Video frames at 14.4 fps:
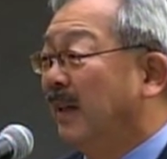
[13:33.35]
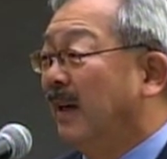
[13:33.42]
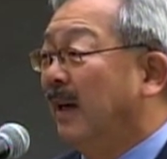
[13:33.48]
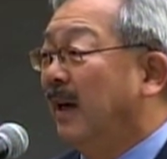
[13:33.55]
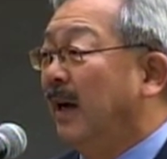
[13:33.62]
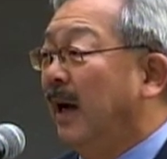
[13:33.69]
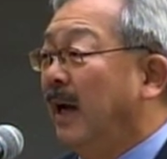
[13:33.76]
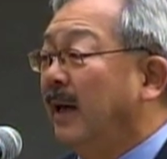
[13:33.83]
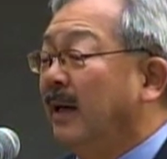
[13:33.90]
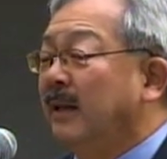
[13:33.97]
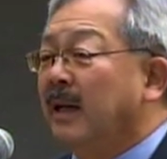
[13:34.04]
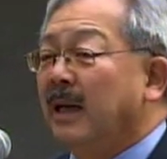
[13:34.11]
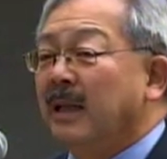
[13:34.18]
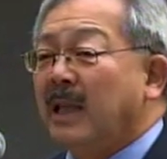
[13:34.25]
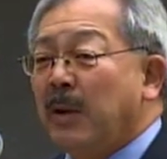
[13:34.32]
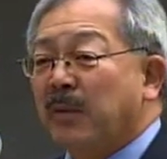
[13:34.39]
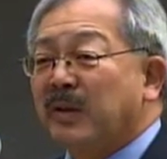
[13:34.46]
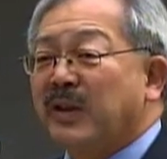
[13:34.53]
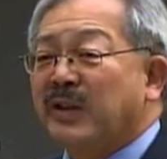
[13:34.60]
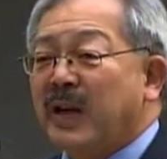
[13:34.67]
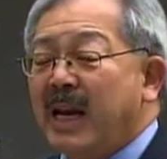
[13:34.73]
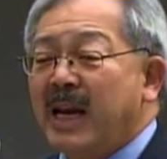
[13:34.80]
And they were
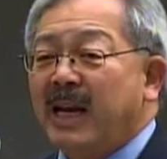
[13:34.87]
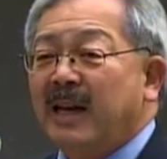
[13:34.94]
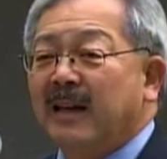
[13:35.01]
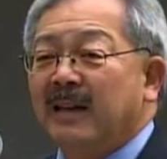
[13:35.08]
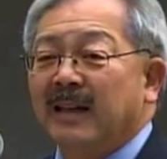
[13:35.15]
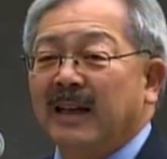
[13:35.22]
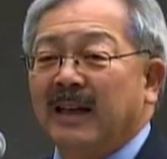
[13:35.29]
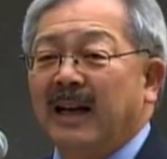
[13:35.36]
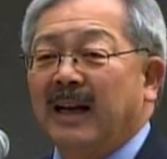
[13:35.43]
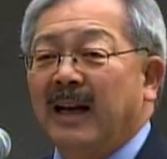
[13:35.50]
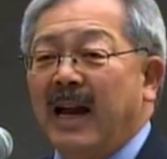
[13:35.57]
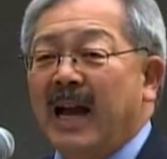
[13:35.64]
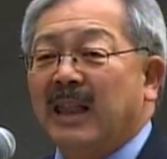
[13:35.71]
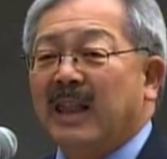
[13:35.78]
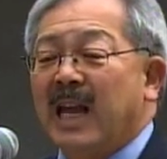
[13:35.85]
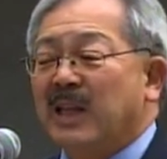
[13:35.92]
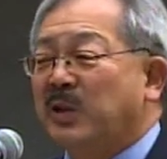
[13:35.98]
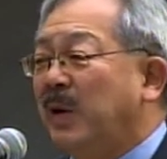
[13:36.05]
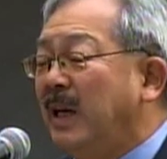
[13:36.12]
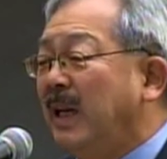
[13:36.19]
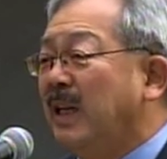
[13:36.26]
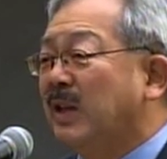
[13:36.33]
saying at that
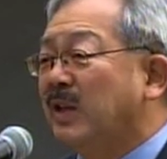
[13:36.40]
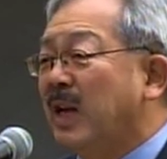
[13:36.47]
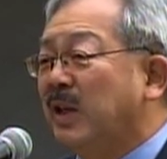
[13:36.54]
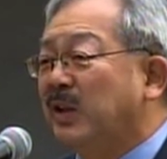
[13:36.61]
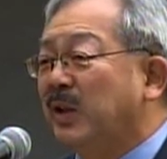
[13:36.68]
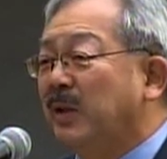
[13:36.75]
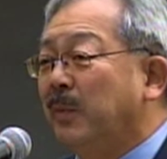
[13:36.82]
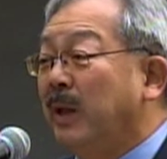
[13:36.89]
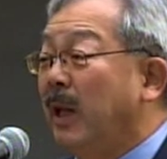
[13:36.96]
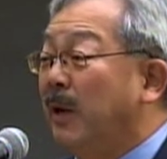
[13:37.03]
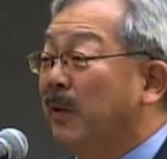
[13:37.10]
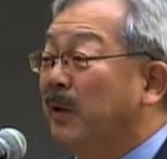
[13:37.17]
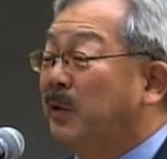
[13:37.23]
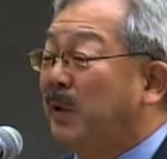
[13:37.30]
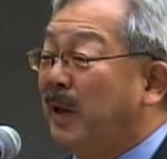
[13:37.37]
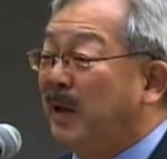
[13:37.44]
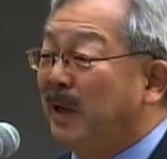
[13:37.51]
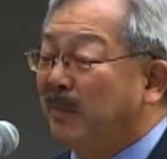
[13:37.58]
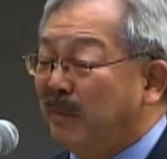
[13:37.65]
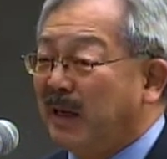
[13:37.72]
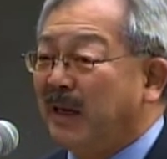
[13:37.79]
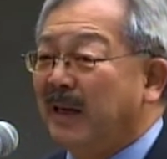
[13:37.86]
training session, when they were
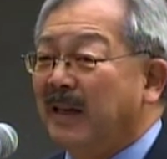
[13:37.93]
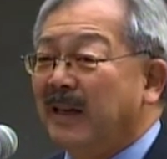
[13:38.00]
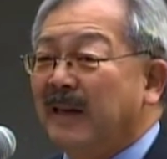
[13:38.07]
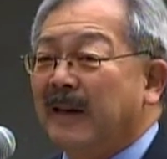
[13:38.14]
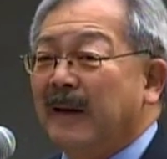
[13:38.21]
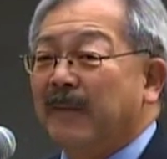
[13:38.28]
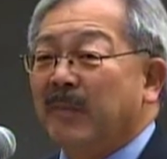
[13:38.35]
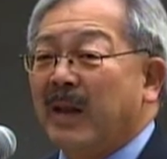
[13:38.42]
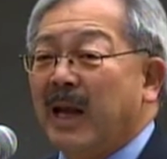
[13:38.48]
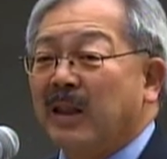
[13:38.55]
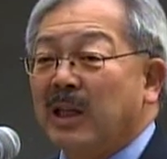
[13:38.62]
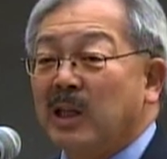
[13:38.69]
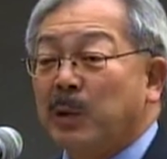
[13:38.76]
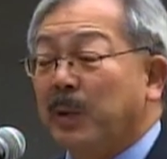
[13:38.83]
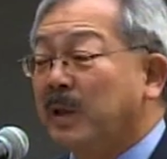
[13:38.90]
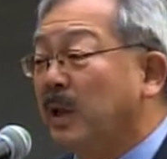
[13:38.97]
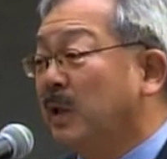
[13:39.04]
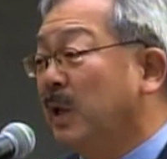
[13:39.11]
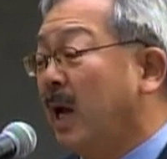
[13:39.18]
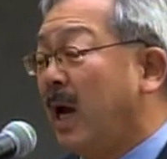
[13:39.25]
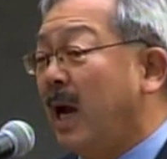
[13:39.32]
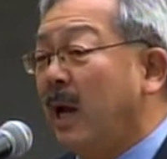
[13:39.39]
training me, that this was a
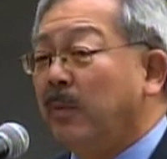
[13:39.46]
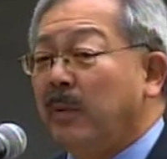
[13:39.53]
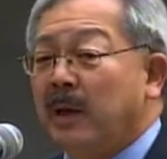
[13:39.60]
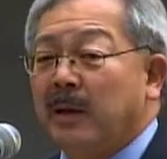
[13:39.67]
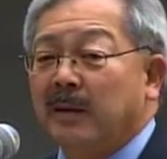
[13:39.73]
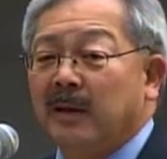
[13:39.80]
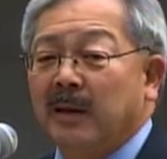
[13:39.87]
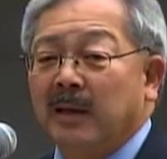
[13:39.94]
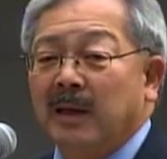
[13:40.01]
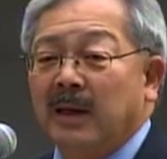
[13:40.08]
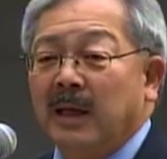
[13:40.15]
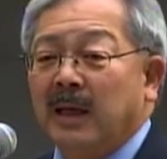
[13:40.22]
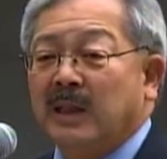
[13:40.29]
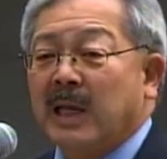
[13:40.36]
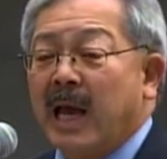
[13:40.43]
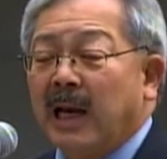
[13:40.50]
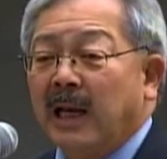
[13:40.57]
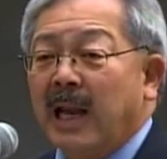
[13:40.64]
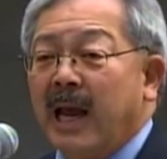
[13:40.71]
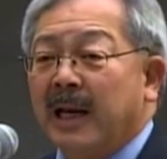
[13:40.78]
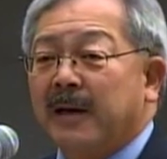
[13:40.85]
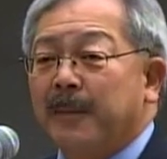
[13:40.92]
time when it's kind of
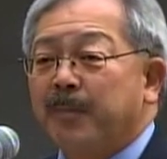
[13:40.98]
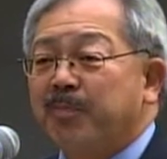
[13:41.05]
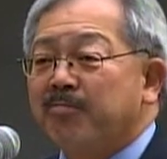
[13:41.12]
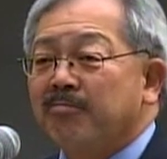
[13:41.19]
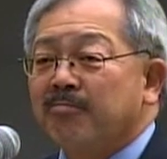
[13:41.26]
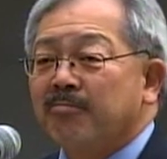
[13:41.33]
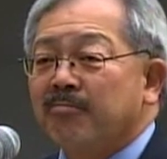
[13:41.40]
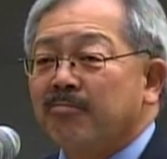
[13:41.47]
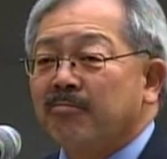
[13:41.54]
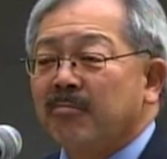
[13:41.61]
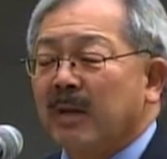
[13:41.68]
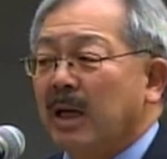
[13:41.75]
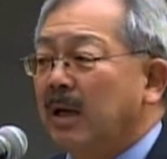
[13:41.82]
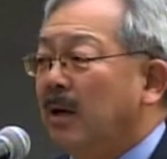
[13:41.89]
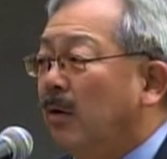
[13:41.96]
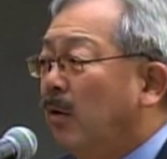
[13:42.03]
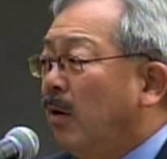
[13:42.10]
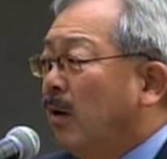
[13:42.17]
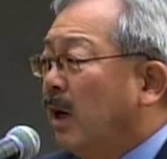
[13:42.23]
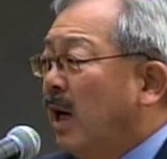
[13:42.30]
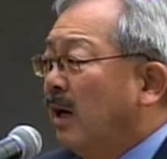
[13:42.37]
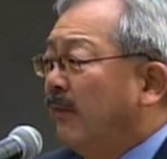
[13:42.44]
like,
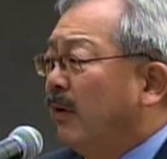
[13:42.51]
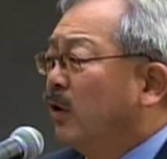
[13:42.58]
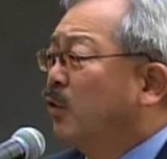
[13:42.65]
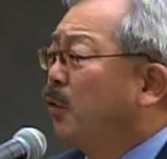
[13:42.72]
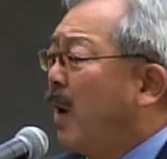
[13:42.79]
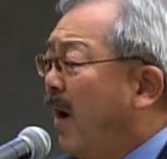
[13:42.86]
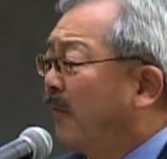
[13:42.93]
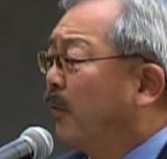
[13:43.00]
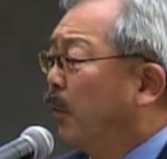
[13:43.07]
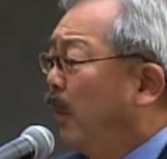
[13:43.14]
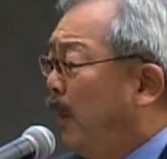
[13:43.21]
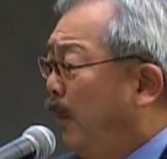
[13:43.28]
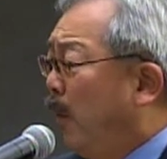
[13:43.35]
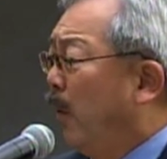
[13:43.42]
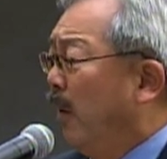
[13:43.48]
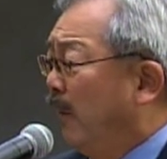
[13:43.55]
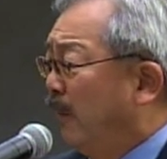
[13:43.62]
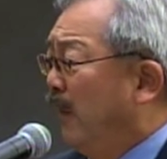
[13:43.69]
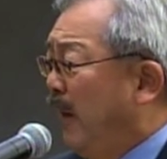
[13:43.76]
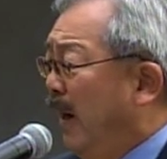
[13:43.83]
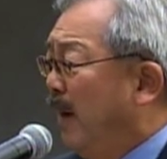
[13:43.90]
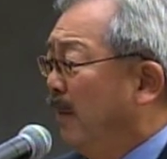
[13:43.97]
kind of a draft report
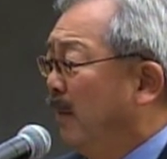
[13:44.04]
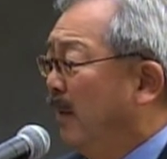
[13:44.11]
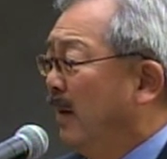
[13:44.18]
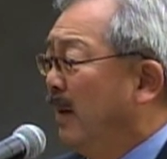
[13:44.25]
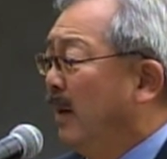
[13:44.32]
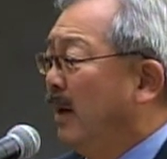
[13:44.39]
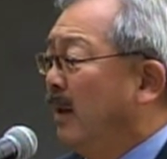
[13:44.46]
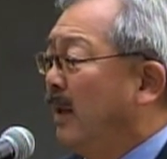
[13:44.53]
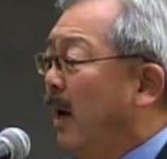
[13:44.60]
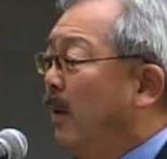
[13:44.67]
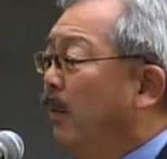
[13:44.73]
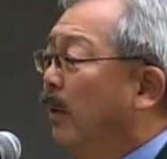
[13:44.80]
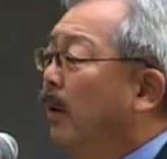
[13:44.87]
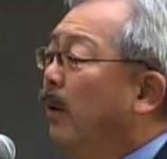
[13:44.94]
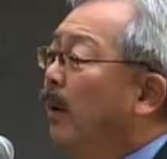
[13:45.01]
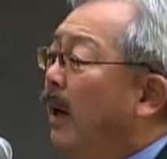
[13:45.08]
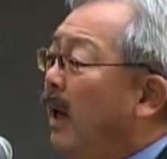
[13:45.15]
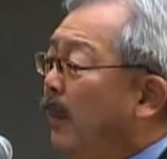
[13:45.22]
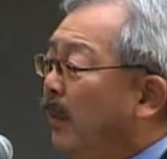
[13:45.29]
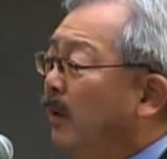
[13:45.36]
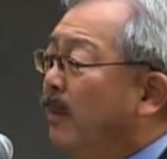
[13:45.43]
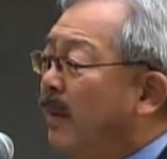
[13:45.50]
for them, that we were
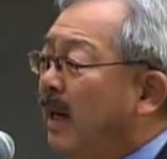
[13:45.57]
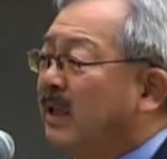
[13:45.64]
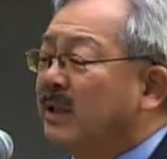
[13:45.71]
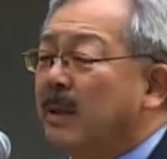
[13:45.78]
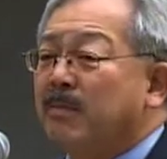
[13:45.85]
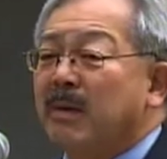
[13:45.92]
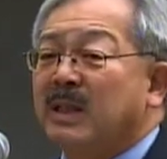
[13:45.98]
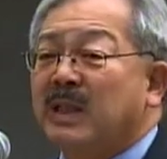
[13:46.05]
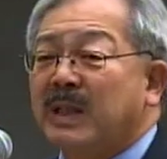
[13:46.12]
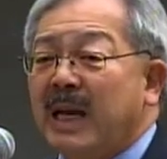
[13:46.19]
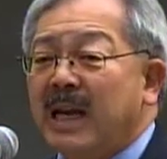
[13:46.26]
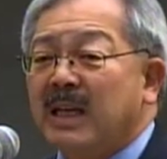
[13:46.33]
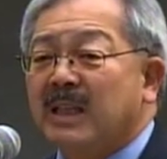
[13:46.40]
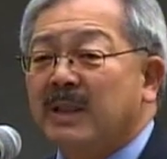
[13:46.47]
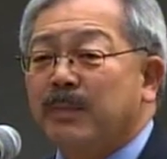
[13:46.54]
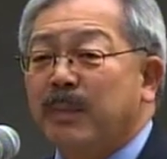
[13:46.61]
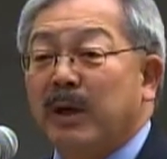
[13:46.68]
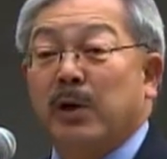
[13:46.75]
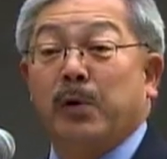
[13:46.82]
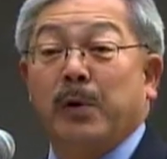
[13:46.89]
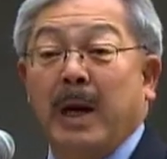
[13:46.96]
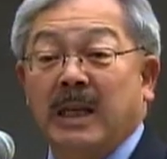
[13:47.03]
able to make some mistakes, but
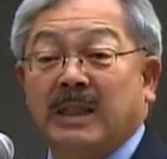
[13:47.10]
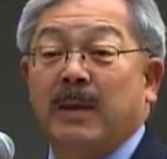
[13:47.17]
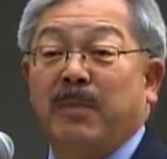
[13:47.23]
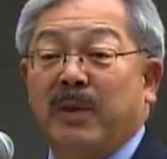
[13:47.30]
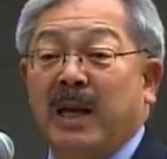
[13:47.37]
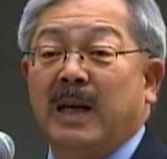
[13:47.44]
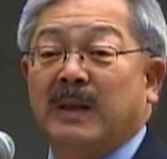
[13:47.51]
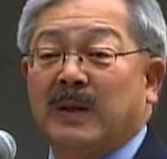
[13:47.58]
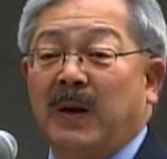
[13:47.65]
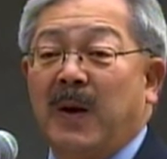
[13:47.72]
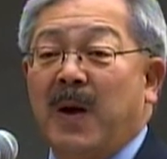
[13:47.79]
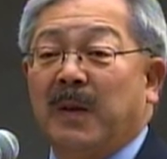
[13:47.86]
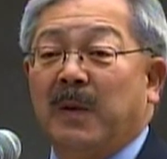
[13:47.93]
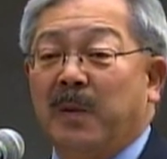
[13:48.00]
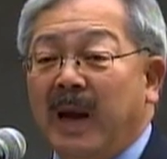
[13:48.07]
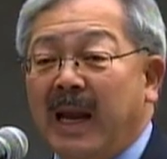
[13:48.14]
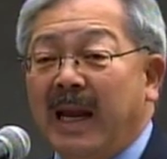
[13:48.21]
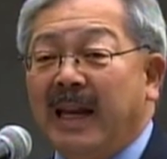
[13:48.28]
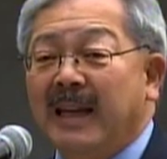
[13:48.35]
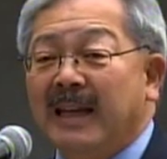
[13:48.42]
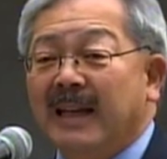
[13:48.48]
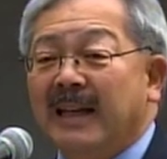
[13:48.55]
create some things along the way